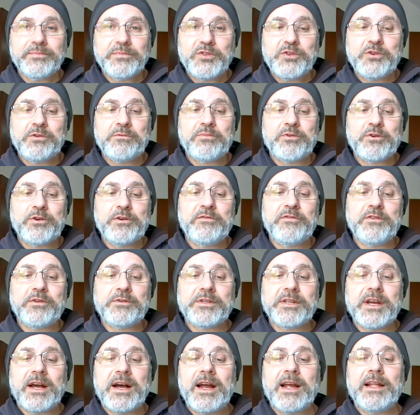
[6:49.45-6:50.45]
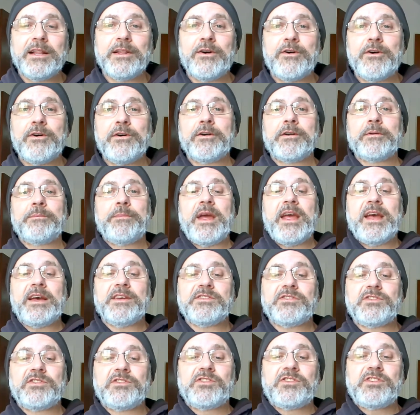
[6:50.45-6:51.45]
To improve your dialogue
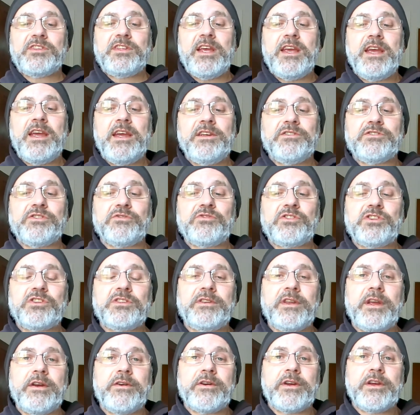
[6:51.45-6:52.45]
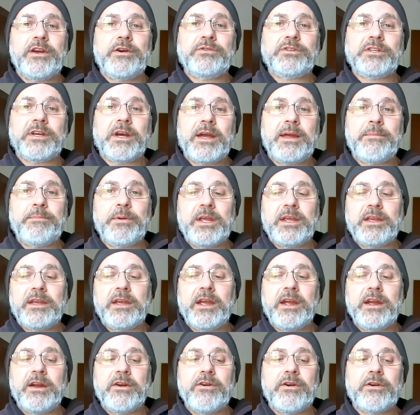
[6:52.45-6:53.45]
past the stage of stereotyping
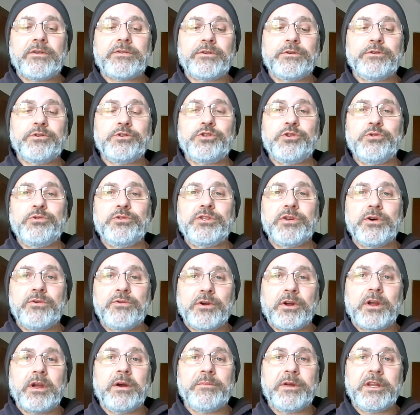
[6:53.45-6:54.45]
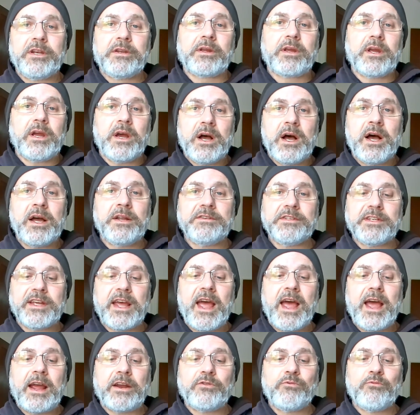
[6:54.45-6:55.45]
characters you don't come into
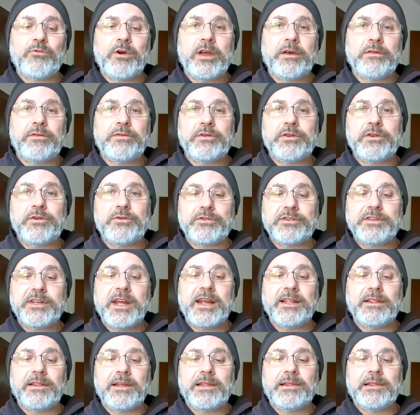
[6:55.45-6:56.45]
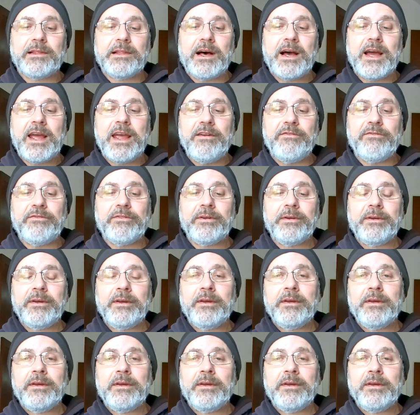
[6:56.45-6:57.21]
contact with in your daily life,